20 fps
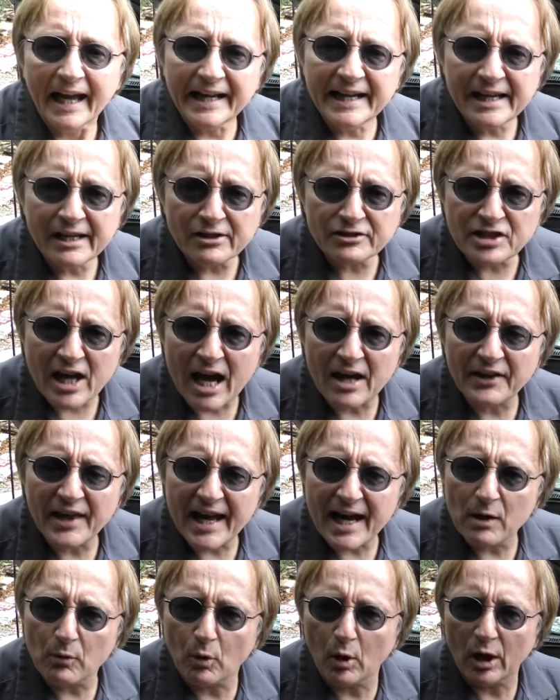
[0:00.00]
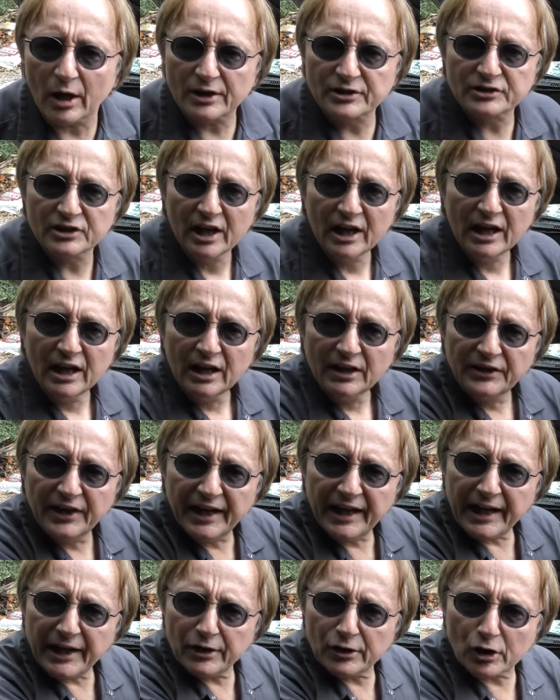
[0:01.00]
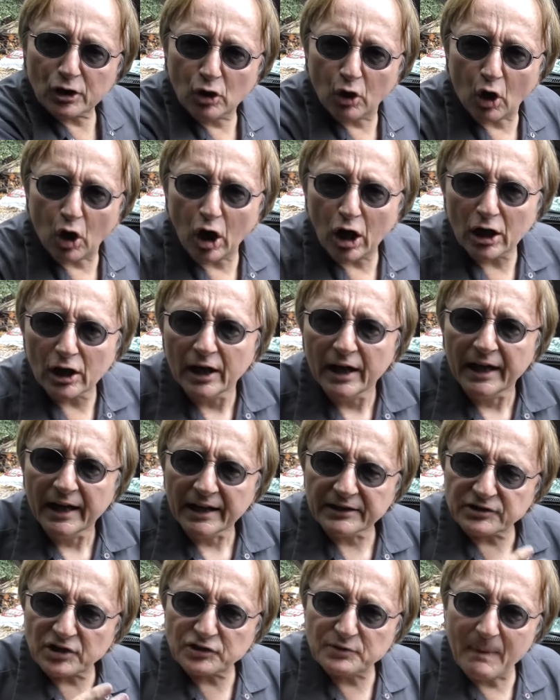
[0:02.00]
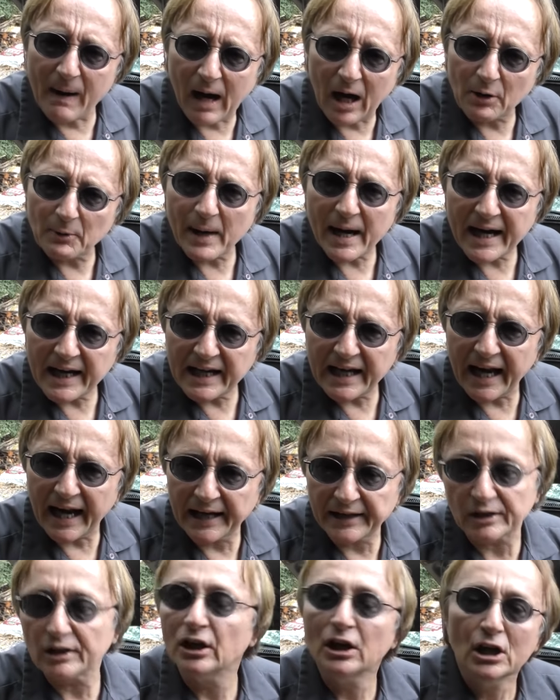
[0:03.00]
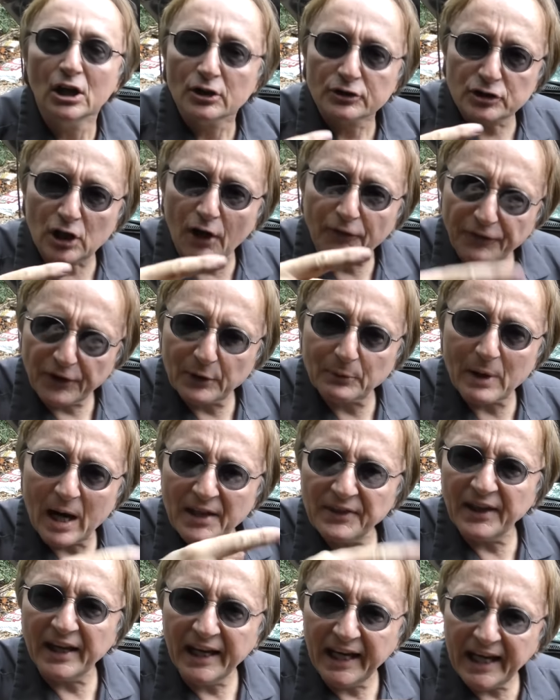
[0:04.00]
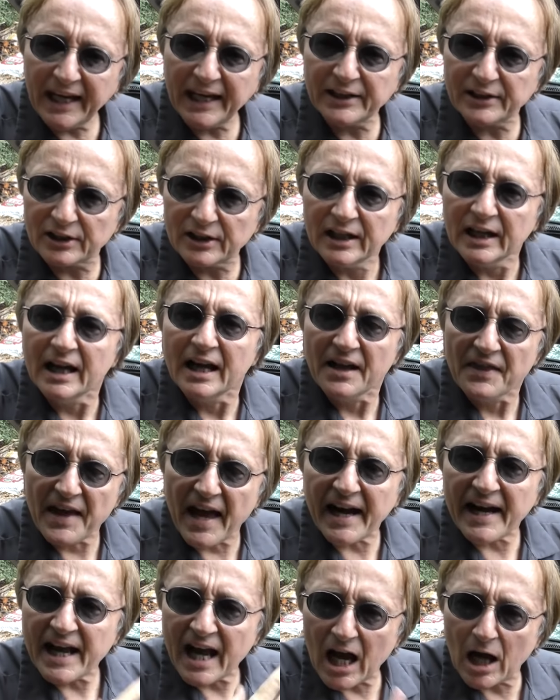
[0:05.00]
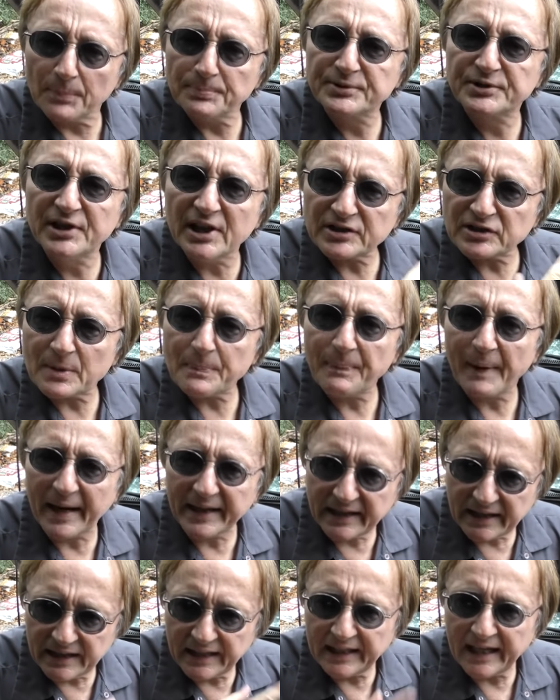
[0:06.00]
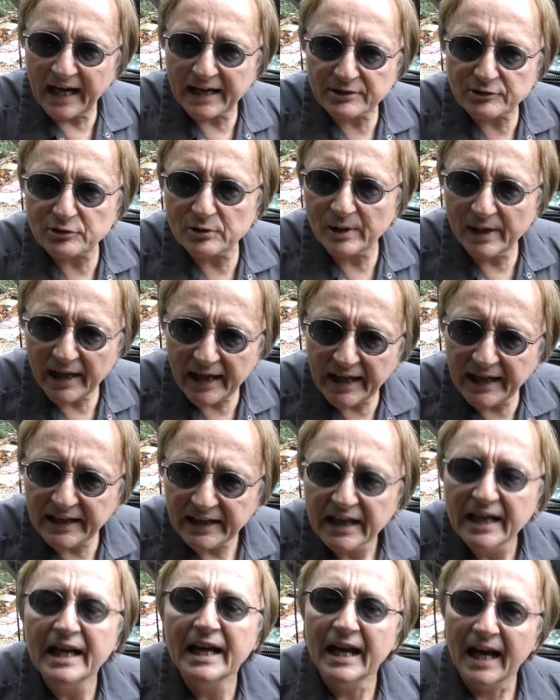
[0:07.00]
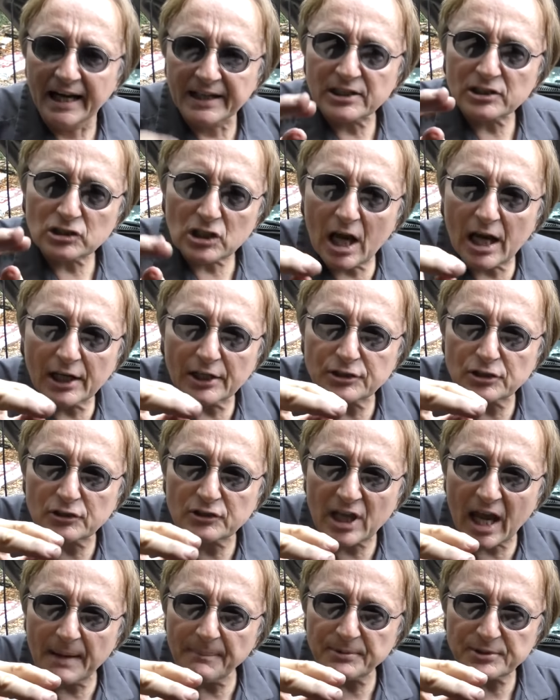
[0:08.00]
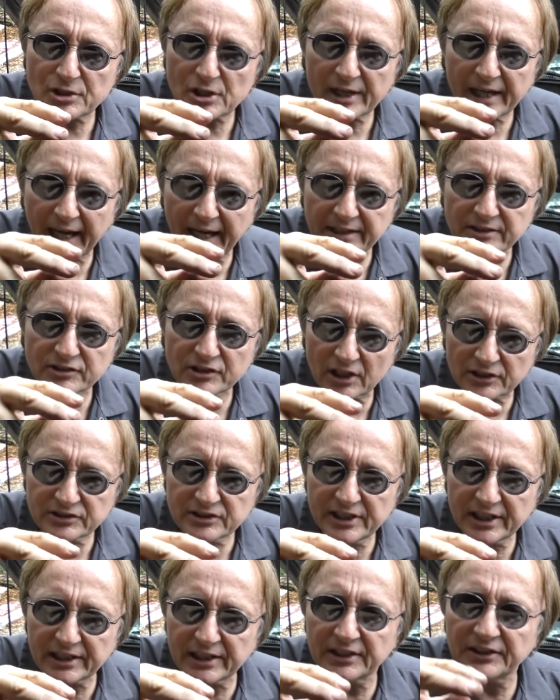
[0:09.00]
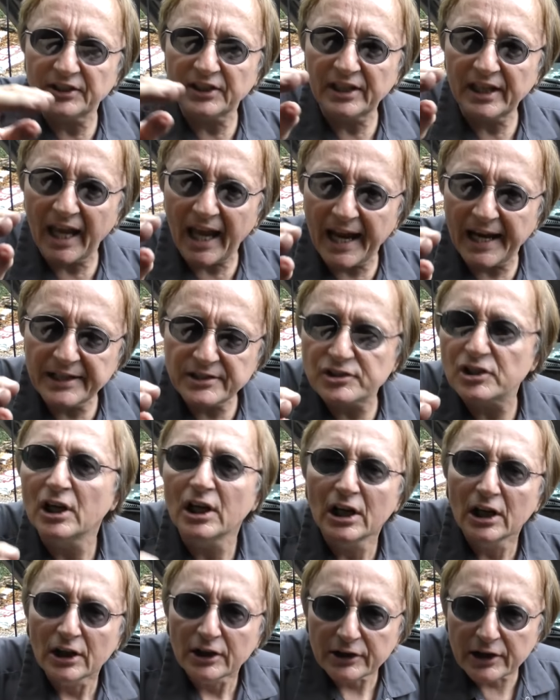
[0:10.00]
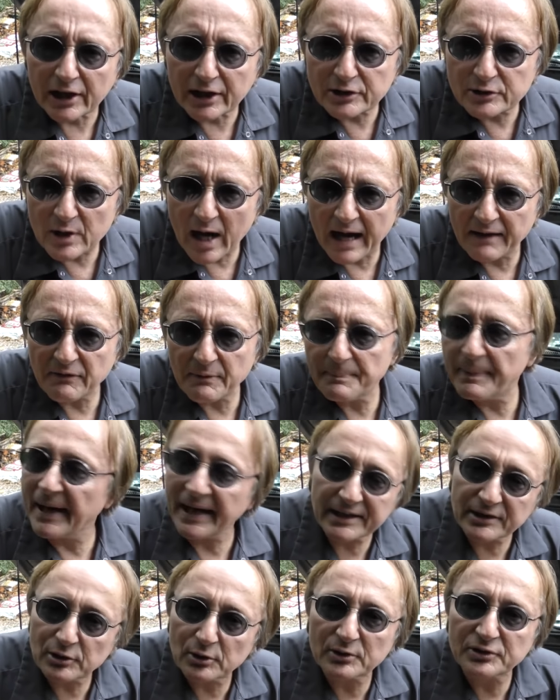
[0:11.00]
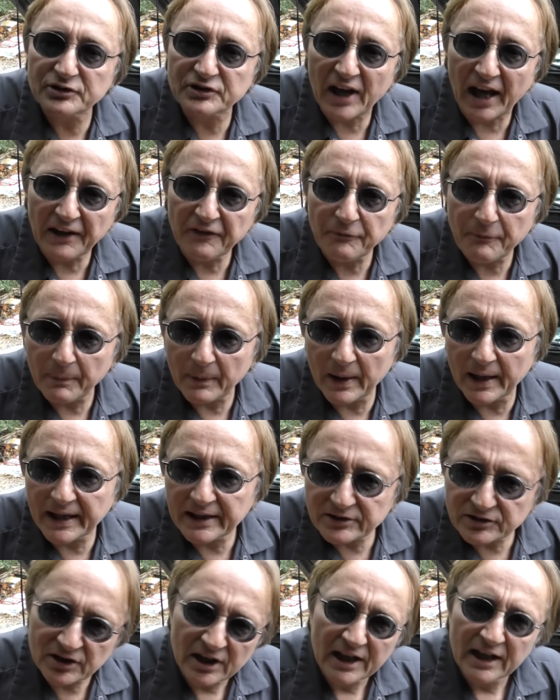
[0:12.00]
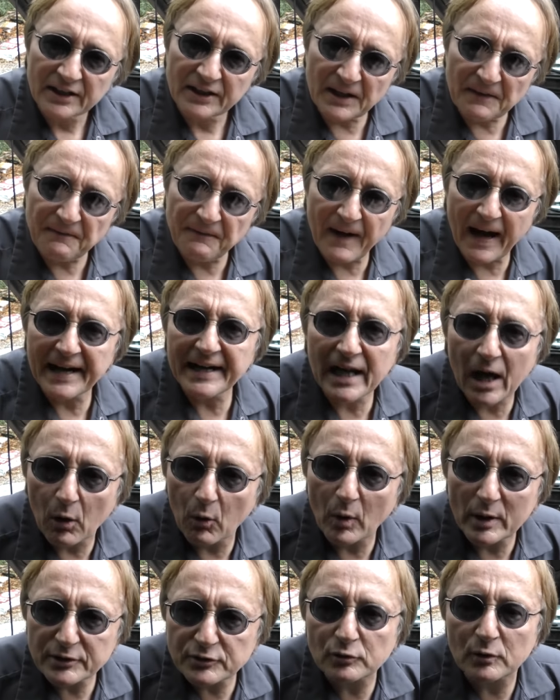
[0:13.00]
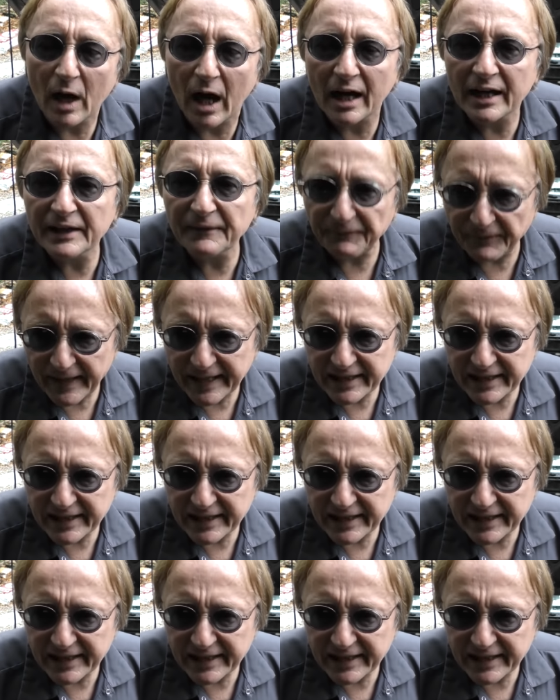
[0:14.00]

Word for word: And here's how that works. The heater core is a small radiator. So if you run the heater, that helps dissipate any extra heat. And as long as your temperature gauge doesn't get into the H, you can drive it back to a safe place, then find out what's wrong and